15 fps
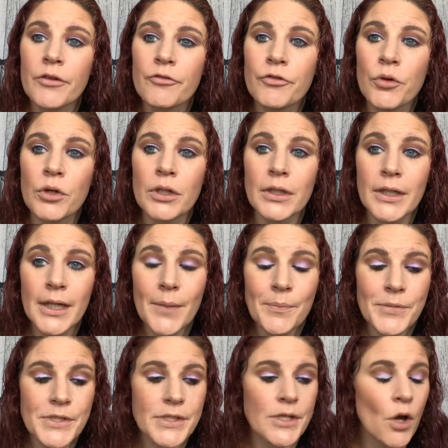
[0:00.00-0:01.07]
For
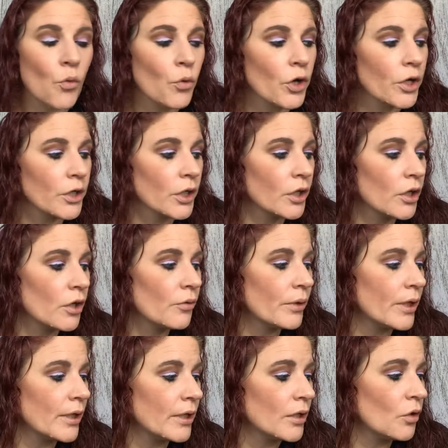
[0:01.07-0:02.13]
lips, we're going to go
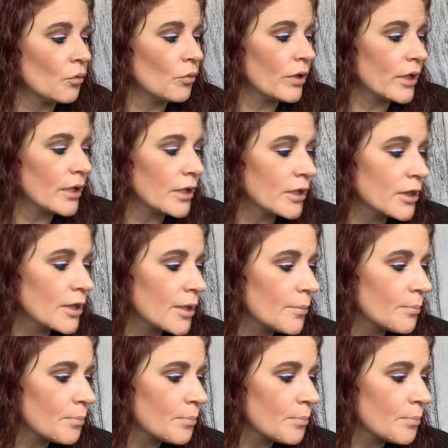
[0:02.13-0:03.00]
in with